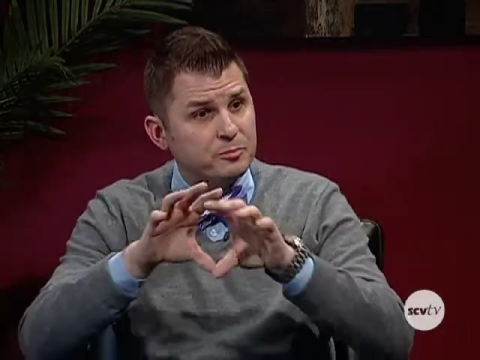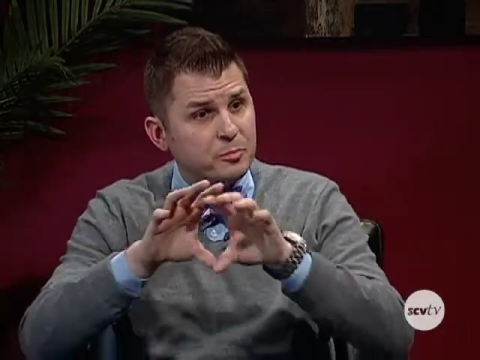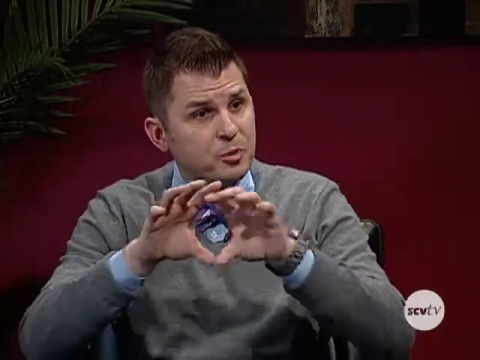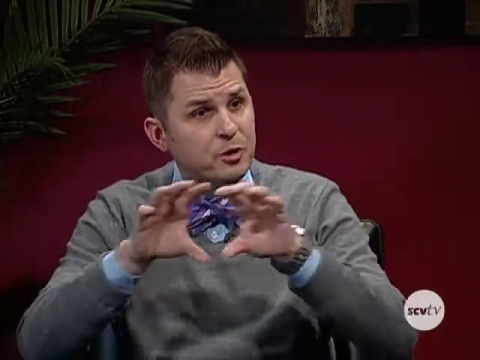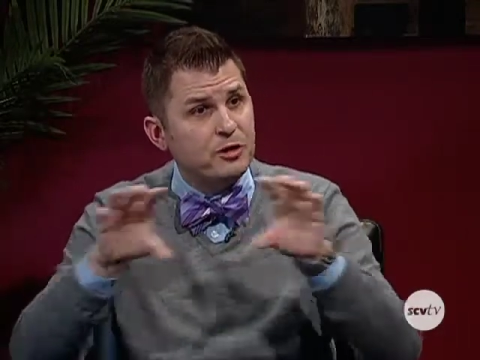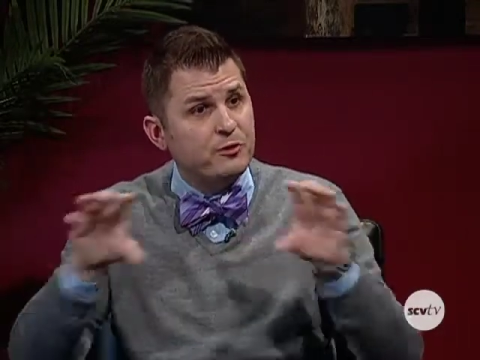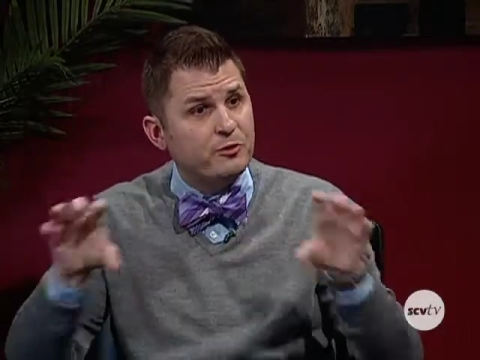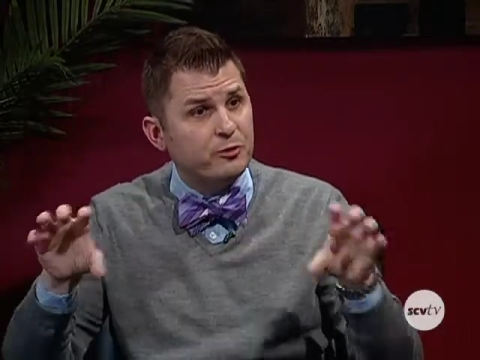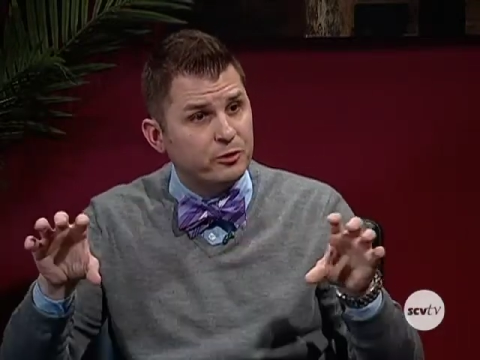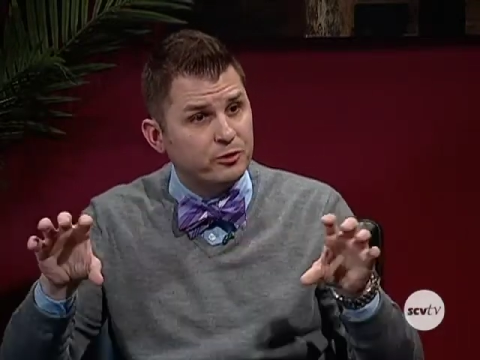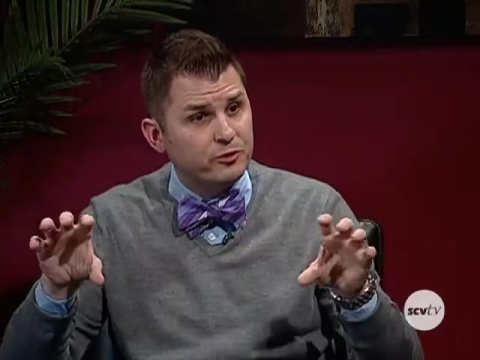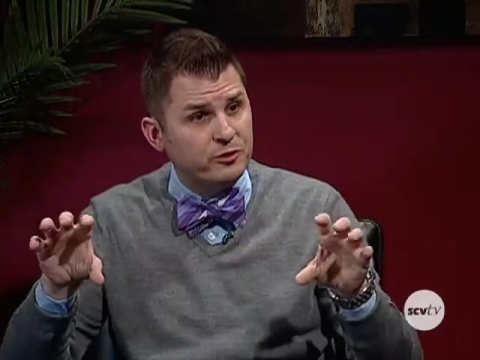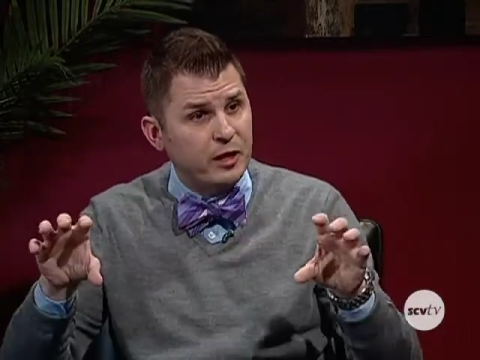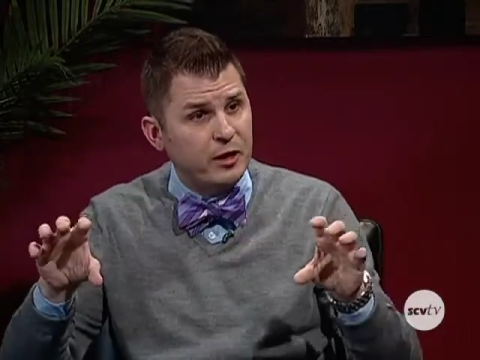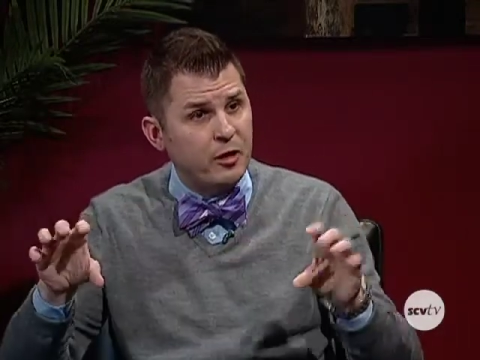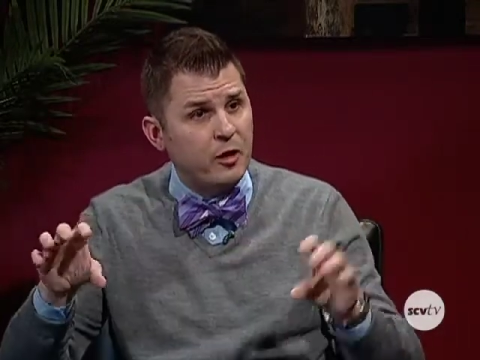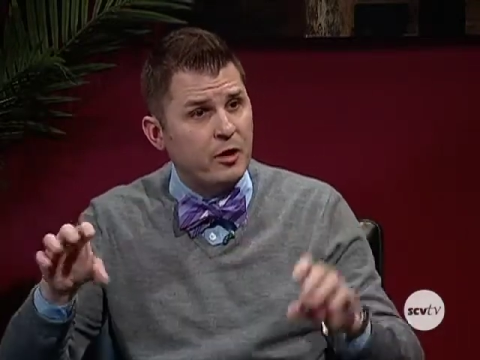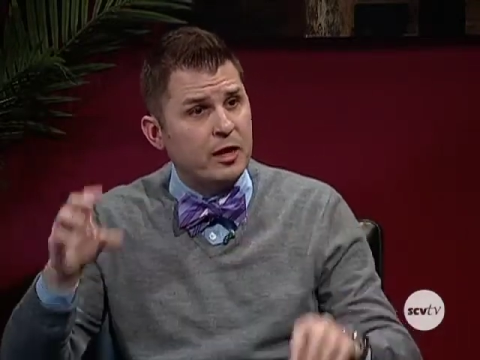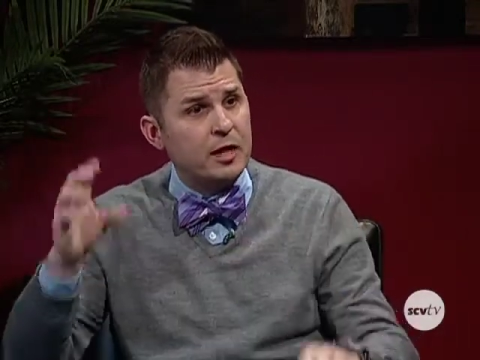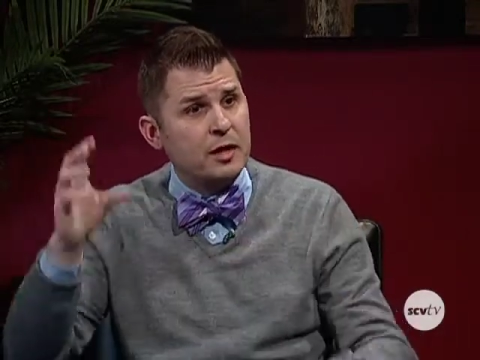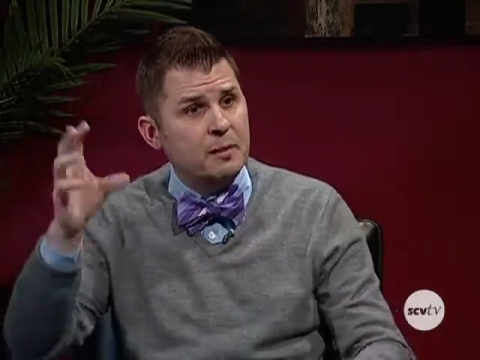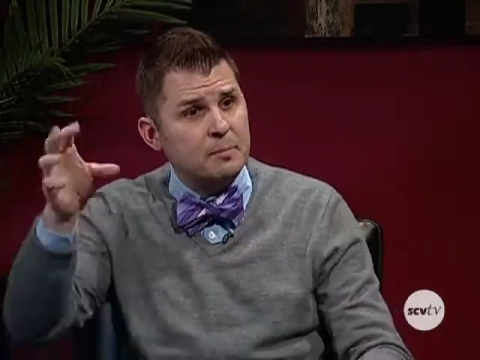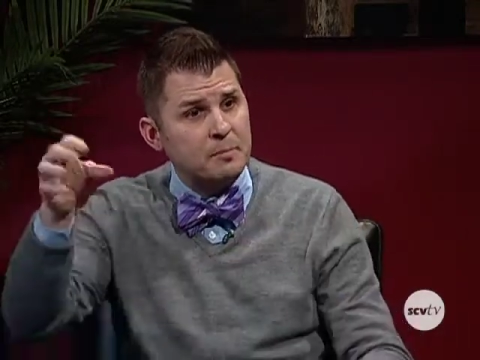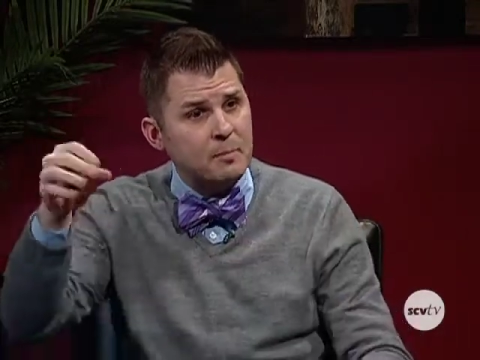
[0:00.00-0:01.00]
putting for sale
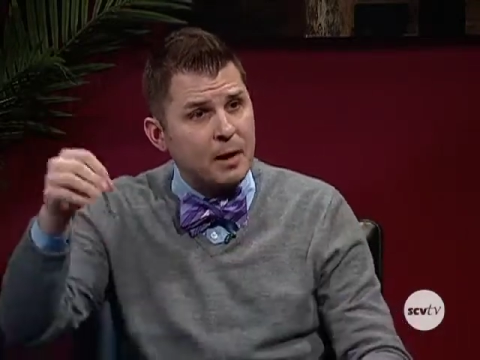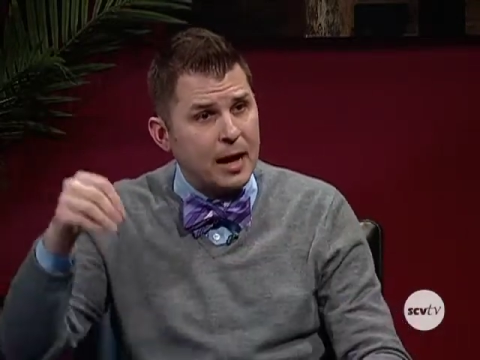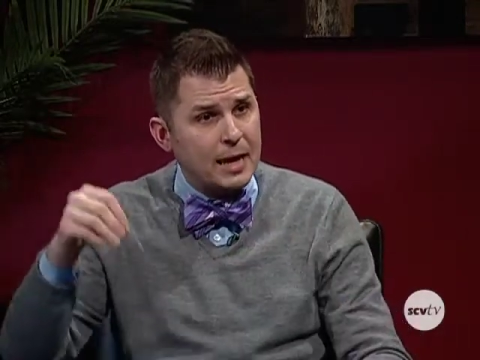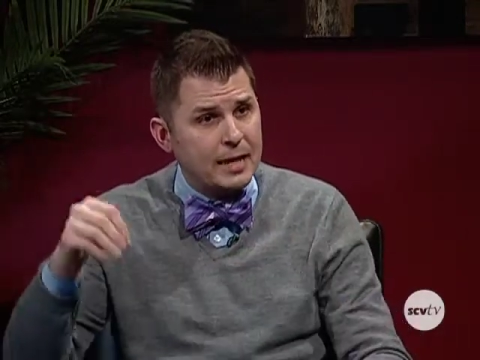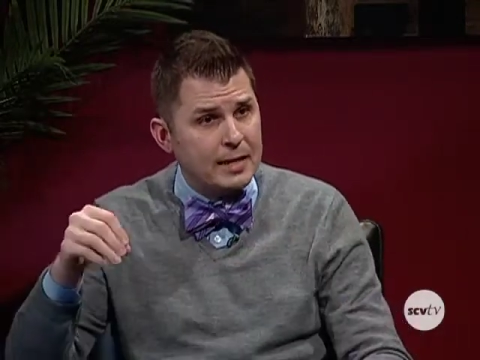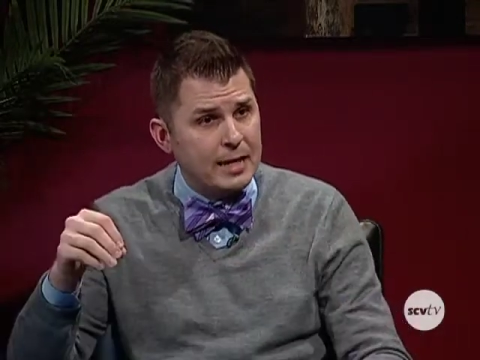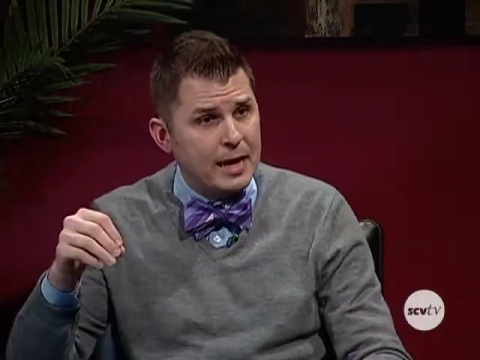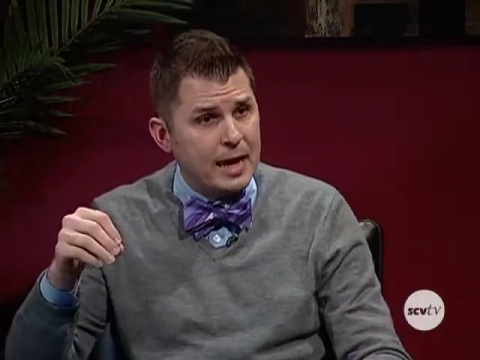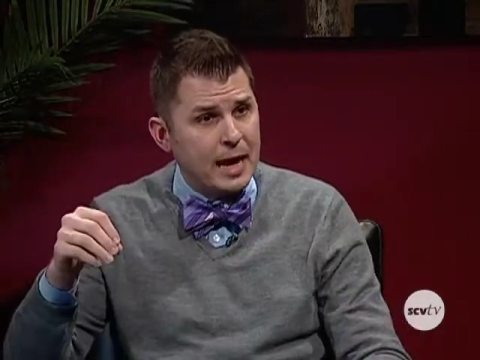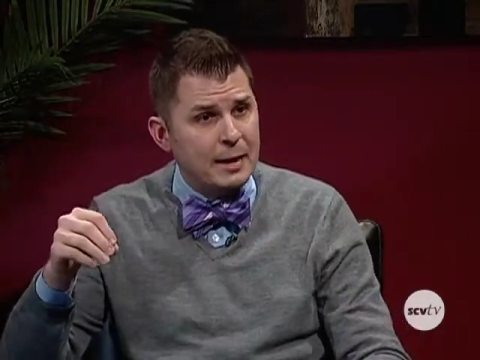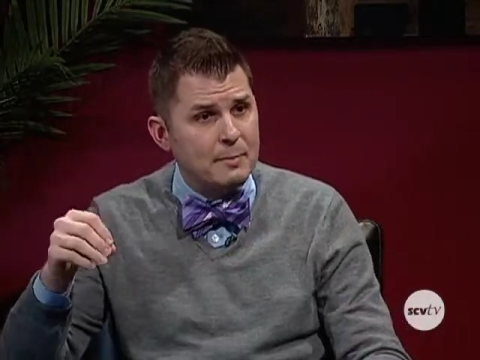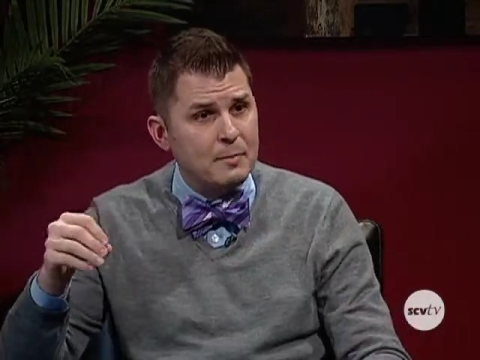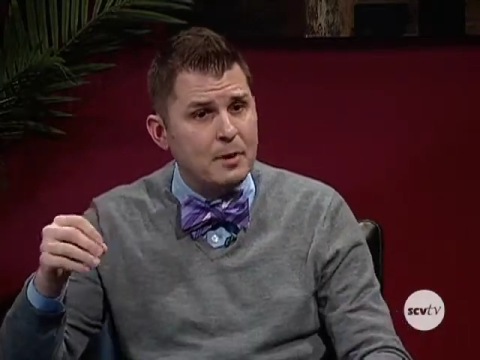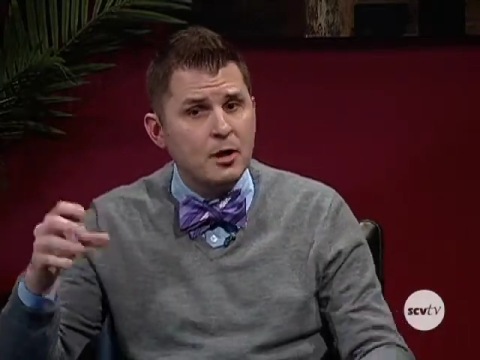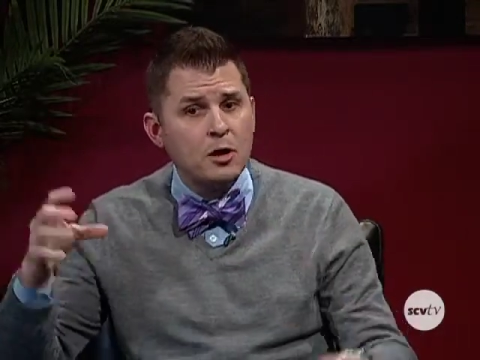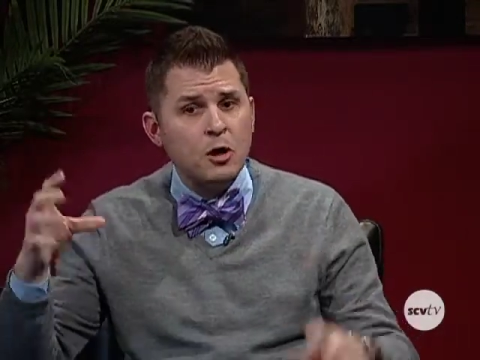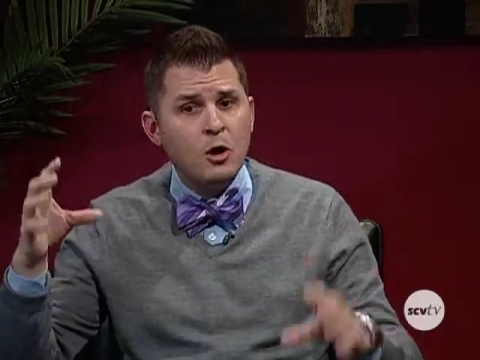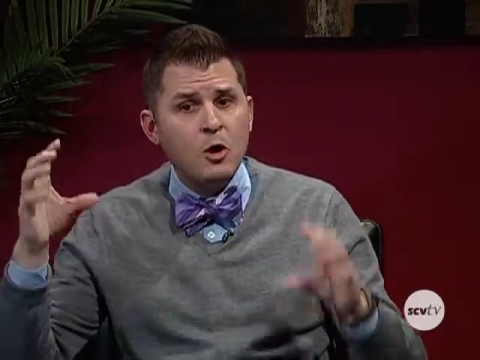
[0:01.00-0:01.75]
on it in my name.